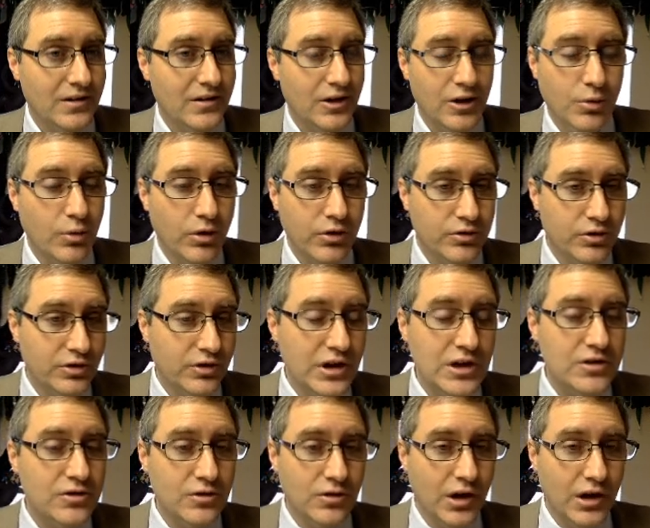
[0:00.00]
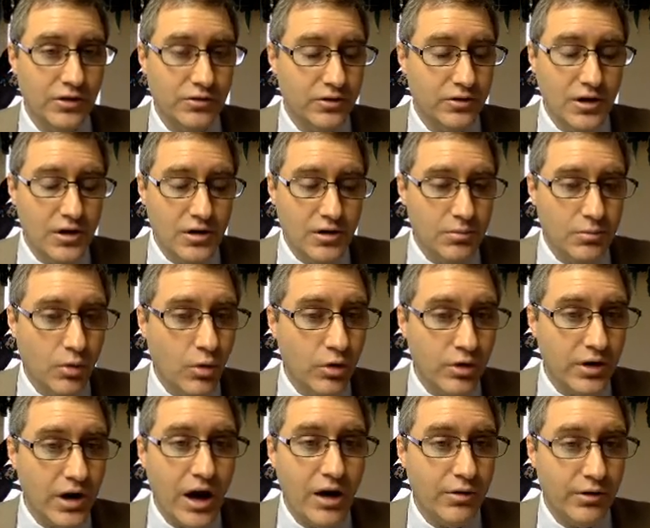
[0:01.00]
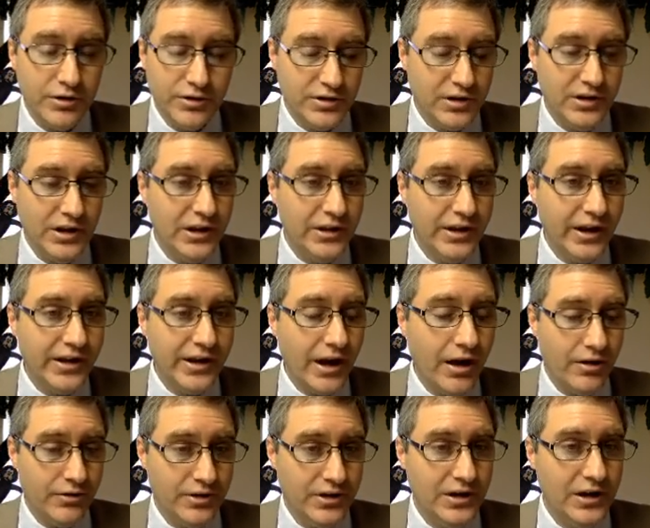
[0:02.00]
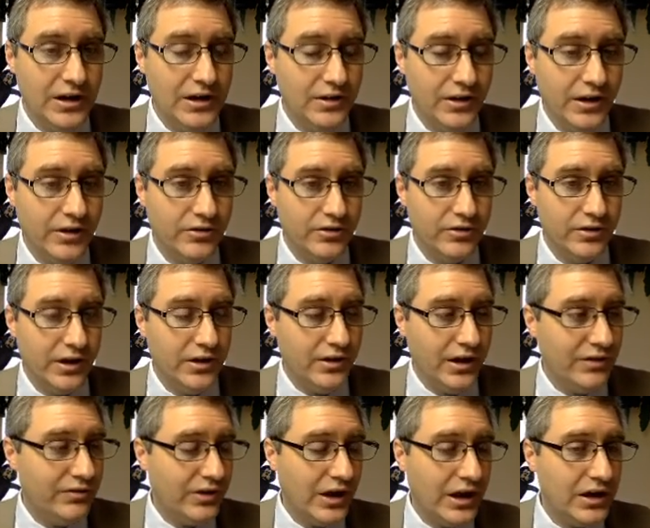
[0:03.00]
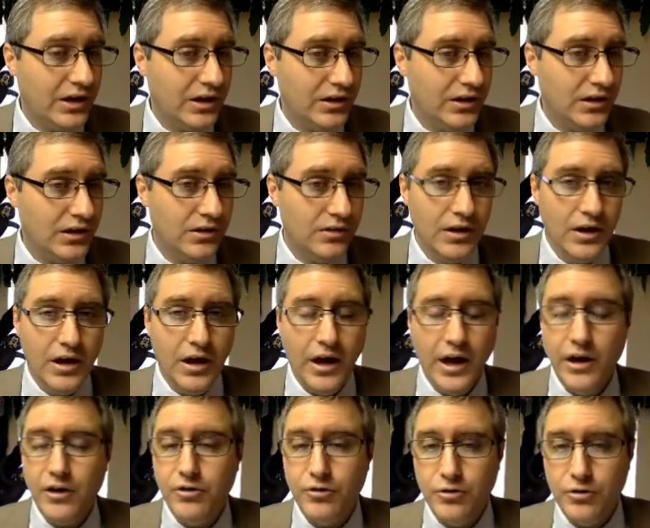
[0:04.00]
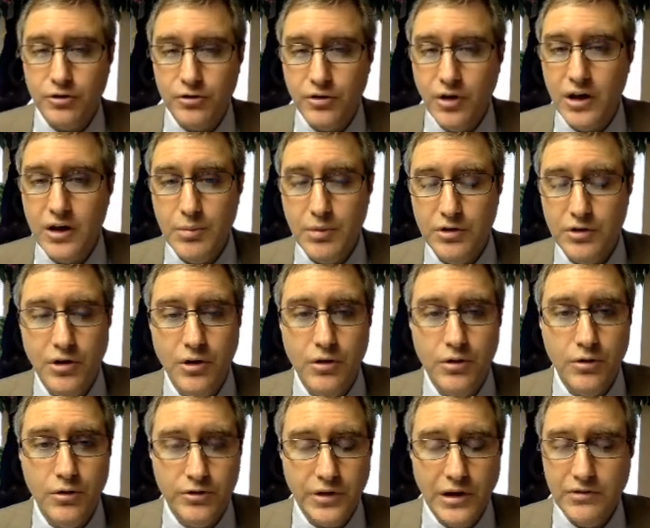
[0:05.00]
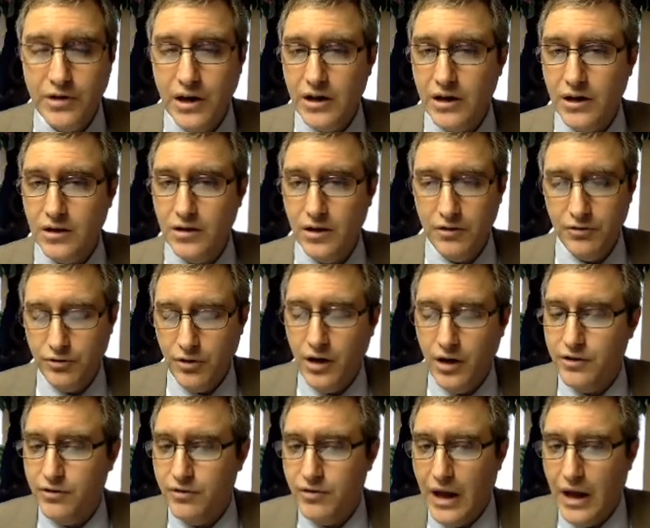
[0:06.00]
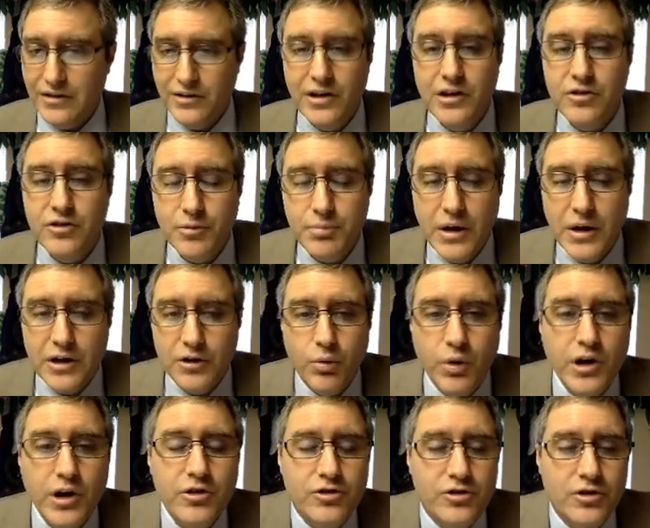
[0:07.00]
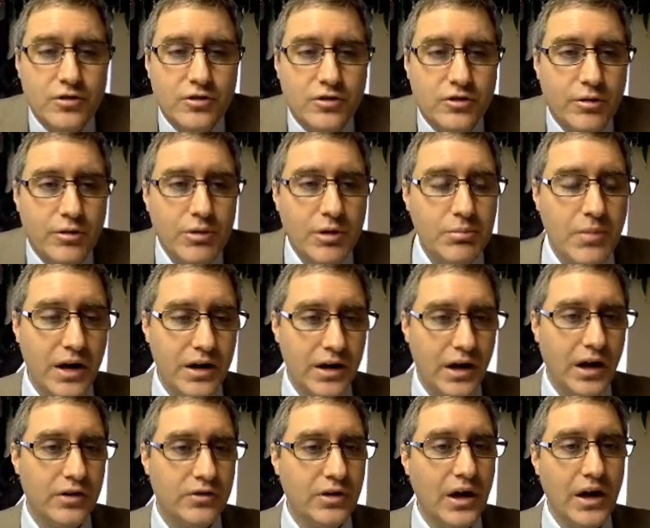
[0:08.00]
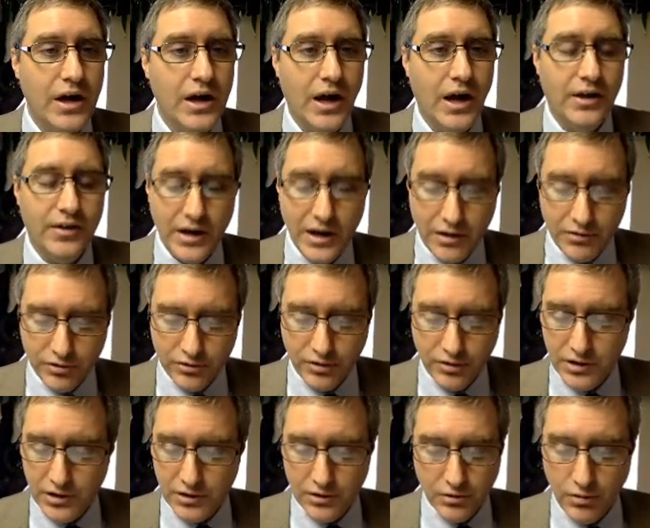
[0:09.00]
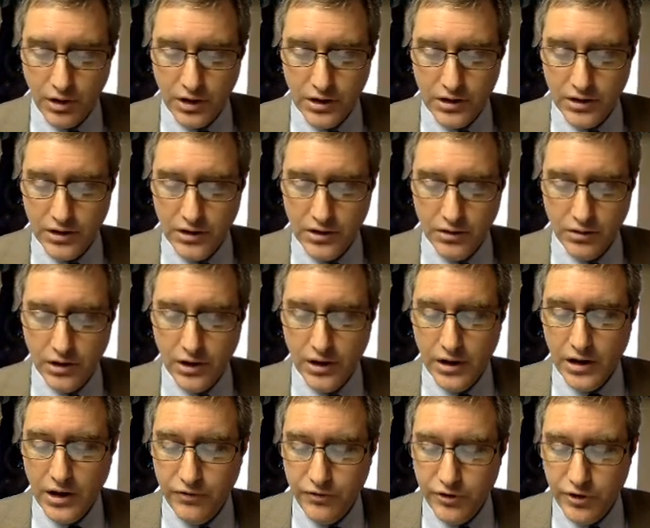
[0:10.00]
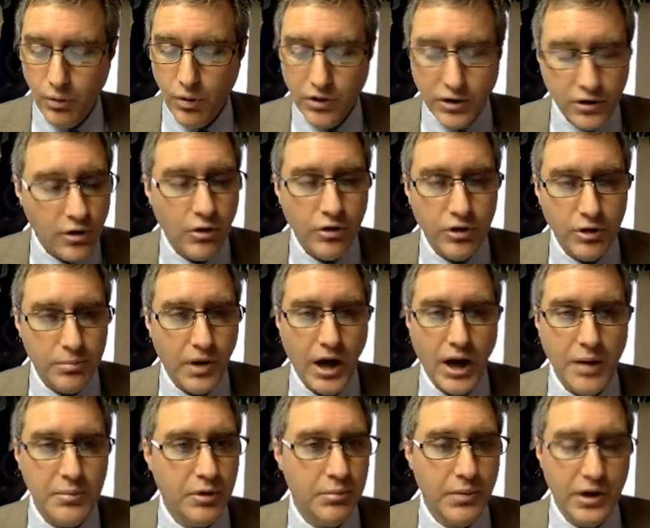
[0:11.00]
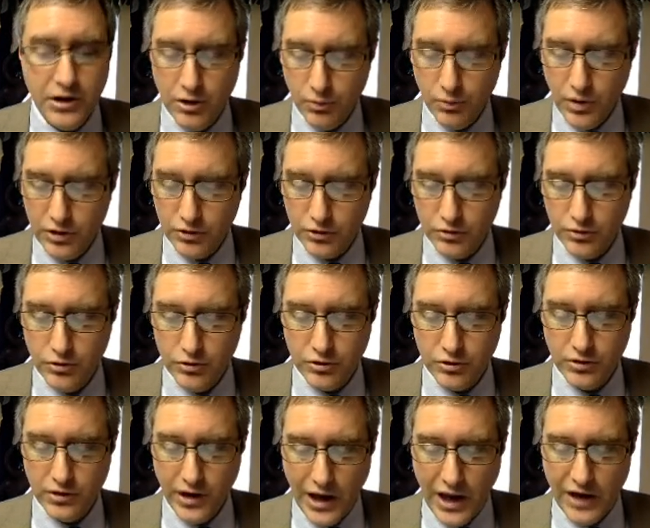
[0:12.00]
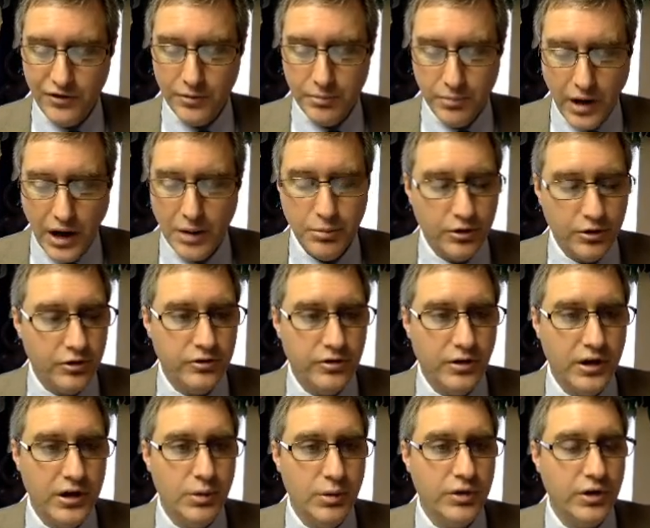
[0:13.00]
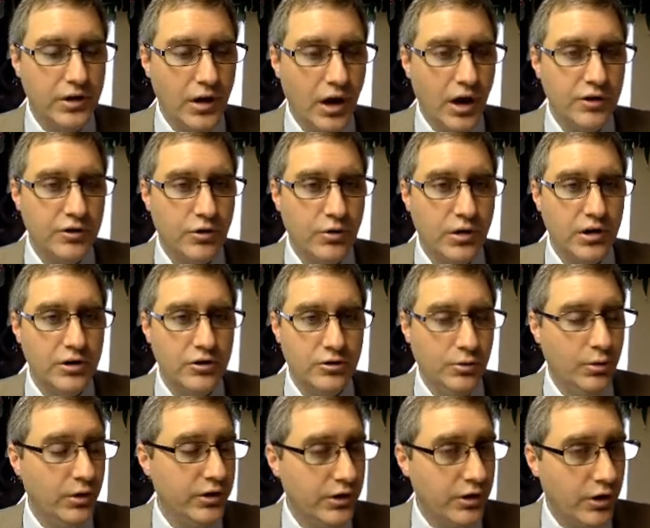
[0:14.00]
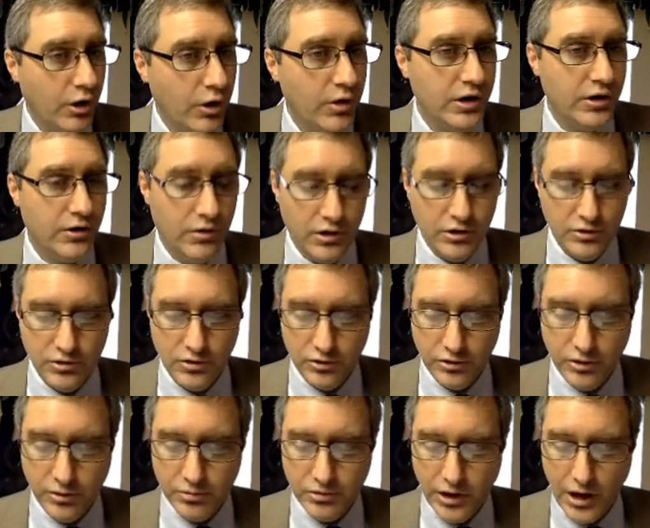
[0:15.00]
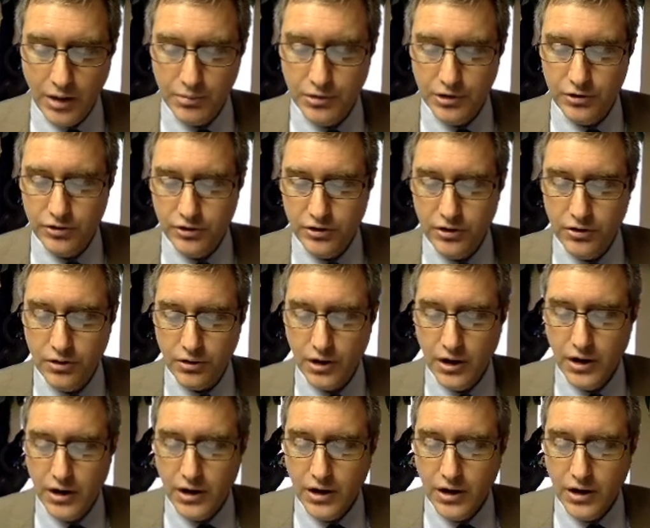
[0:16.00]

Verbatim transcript: In other words, the teacher has more knowledge than they let out in any lesson. They, have taken in extra study materials. They've taken, they've tried to anticipate questions someone might ask, and they have studied a great deal. If you want to know the Bible, make a resolution to have a Bible study with a non-Christian, with an erring Christian, sometime this year.